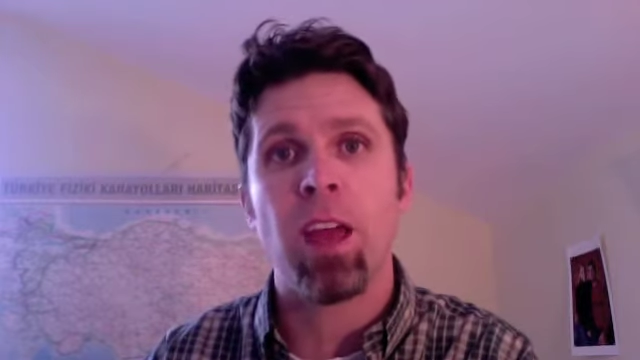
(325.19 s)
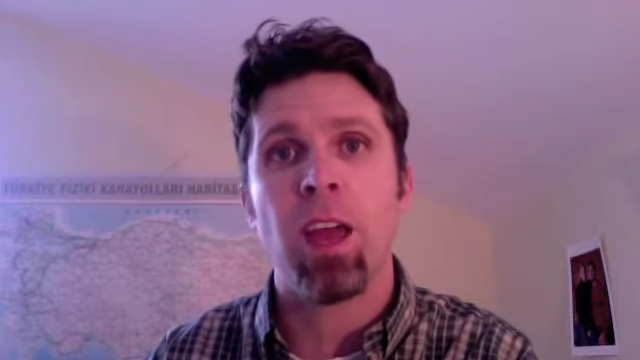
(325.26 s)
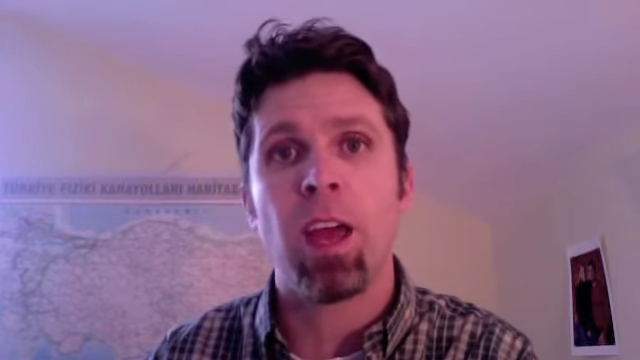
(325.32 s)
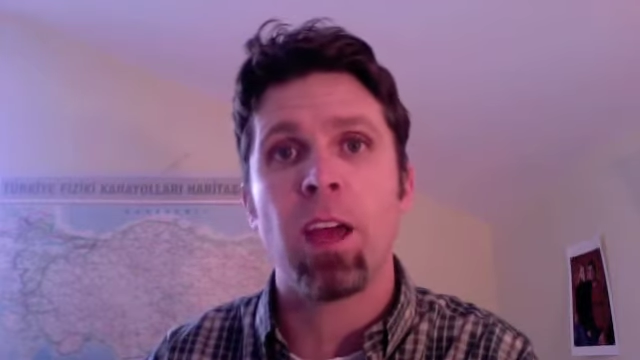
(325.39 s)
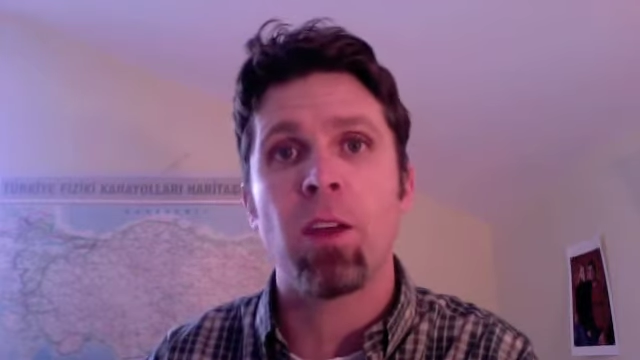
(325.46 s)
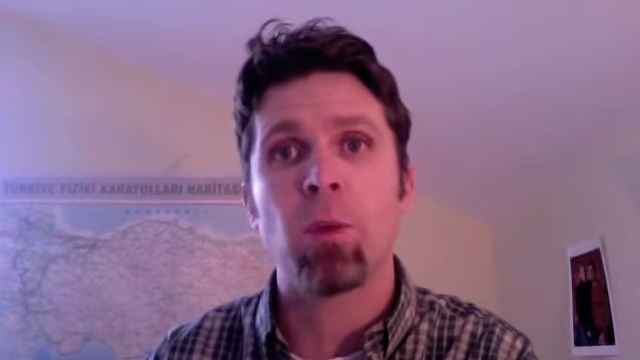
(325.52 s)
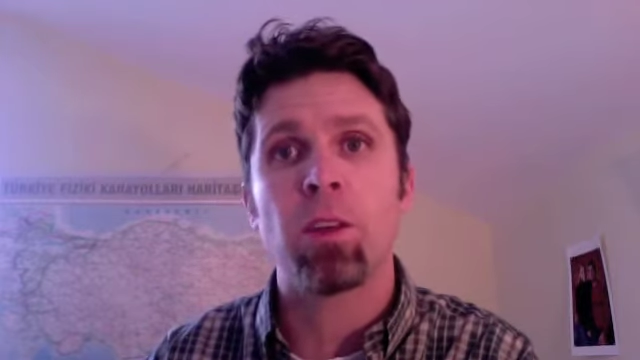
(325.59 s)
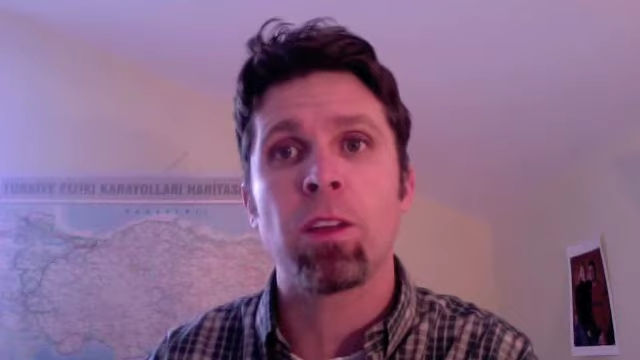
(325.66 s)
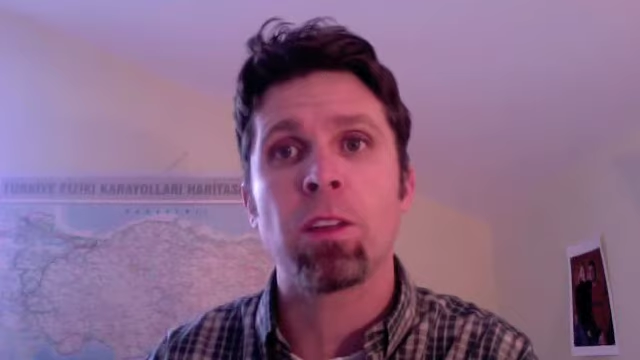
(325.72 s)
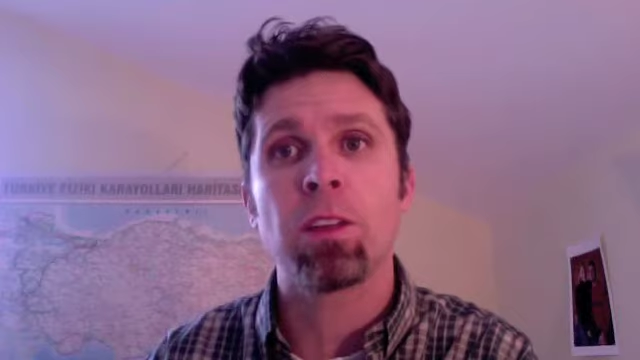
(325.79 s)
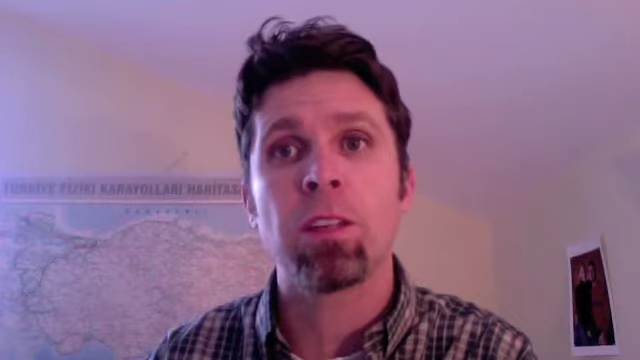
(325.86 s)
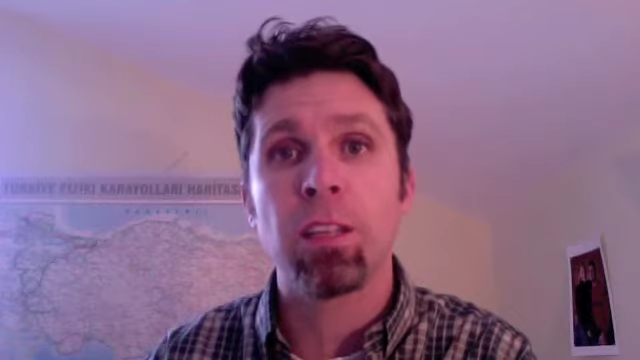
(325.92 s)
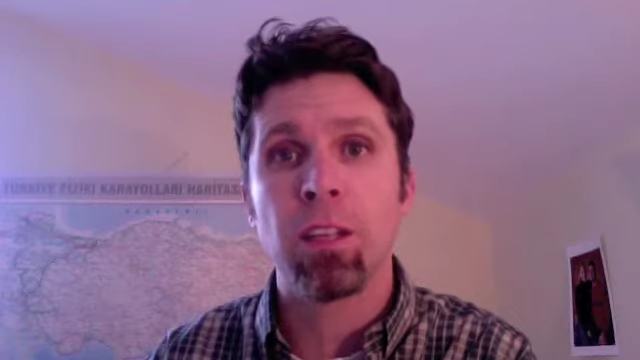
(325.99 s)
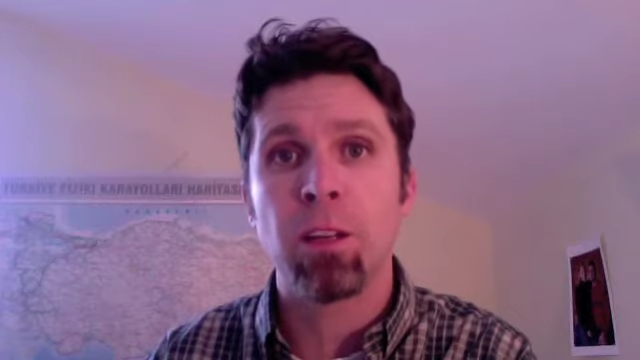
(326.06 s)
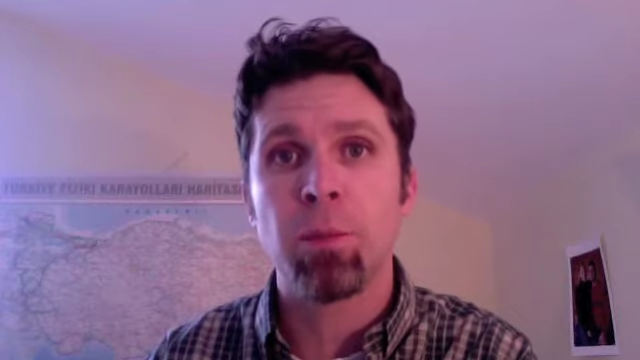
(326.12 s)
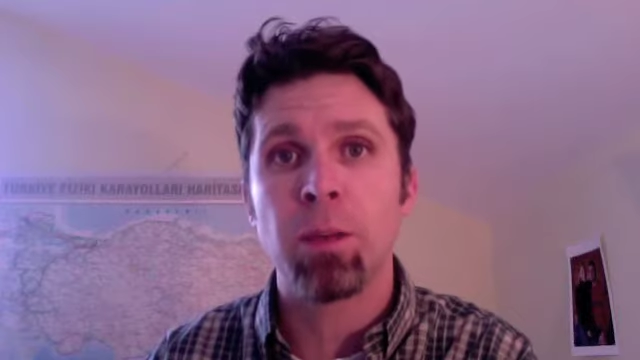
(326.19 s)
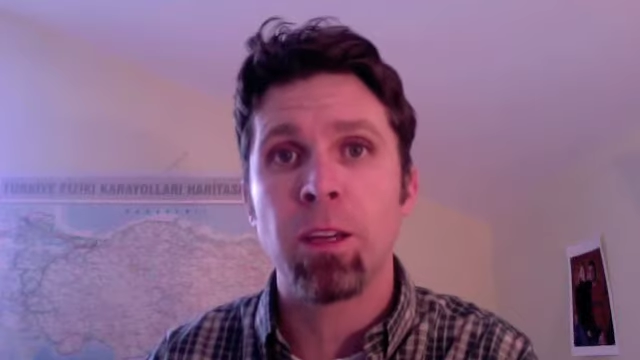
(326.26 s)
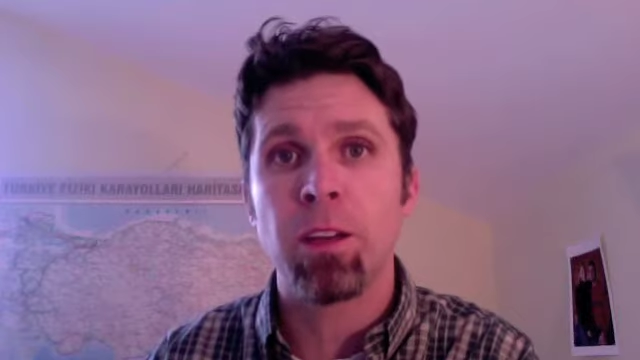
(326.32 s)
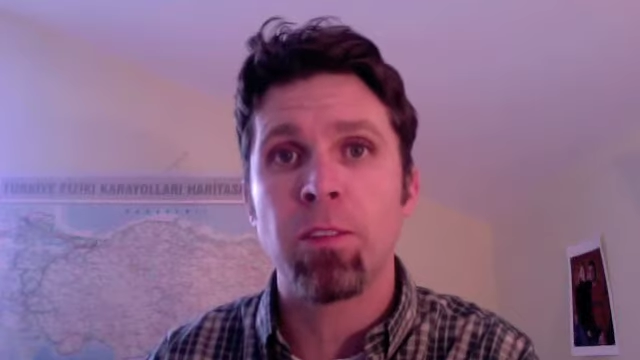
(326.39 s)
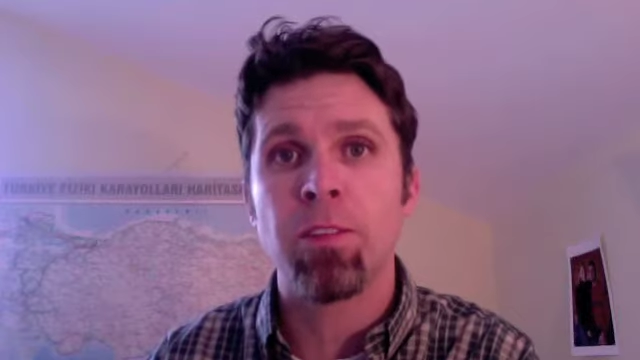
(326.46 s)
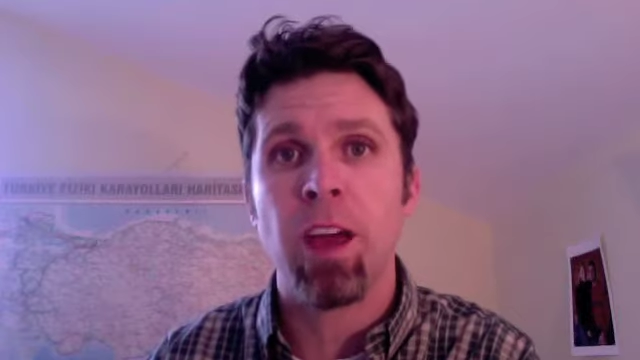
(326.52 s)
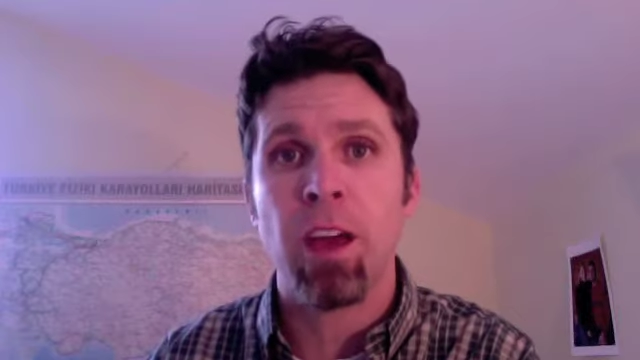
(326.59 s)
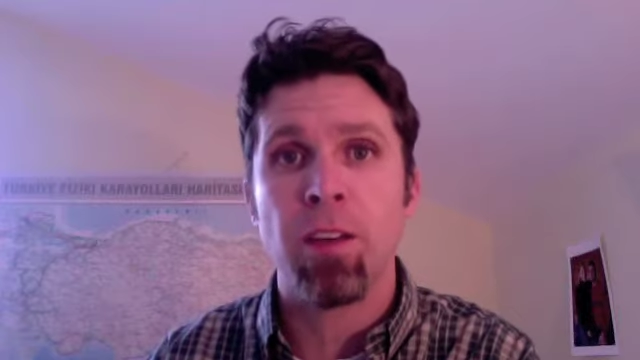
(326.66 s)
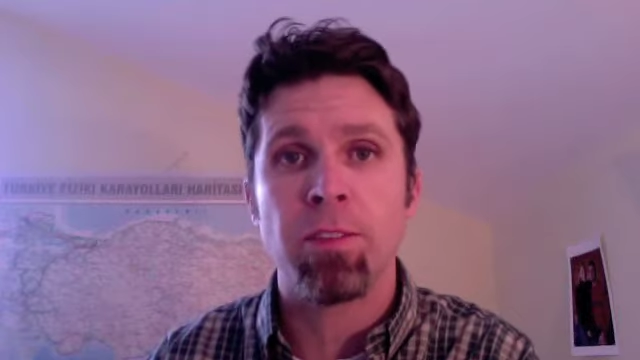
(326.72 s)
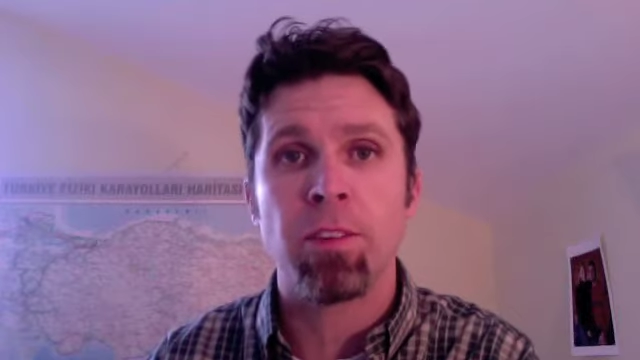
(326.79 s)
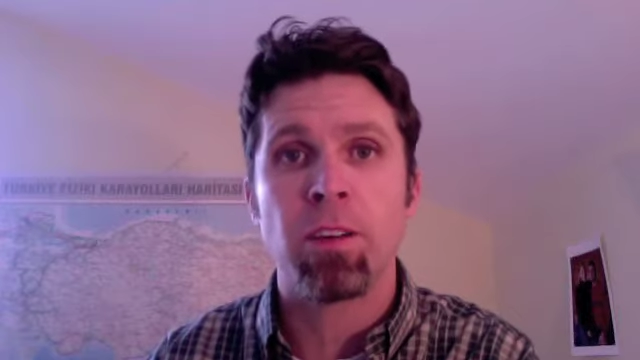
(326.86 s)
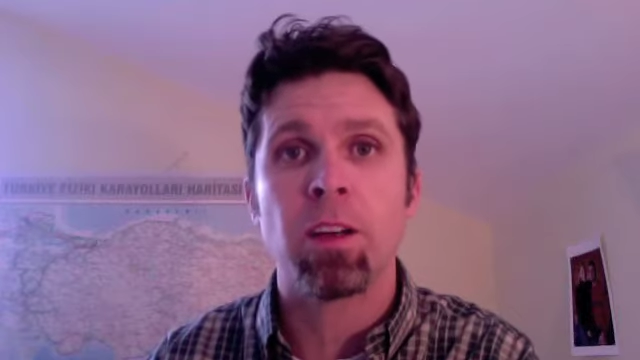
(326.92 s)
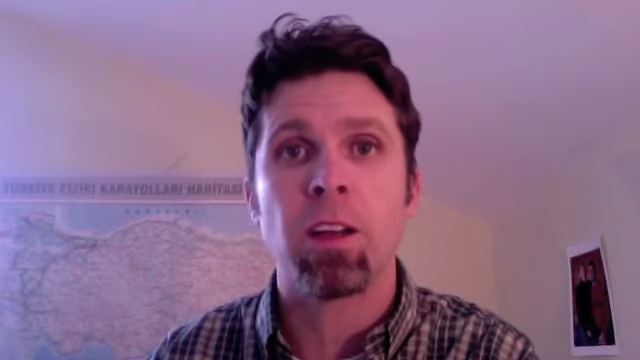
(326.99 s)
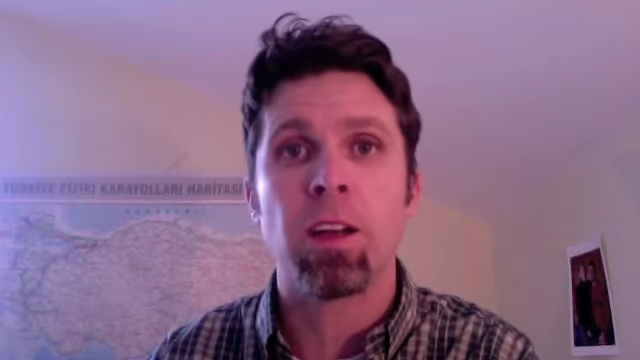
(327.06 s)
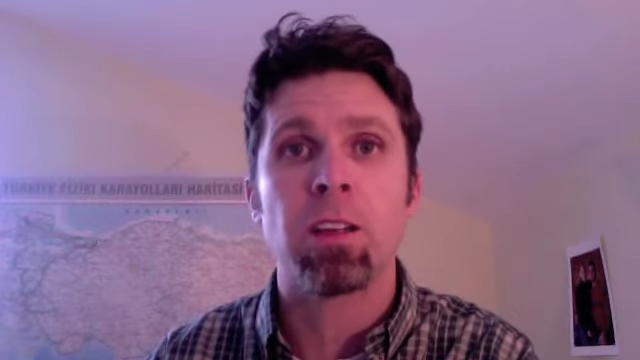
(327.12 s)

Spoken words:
and with a little bit of effort,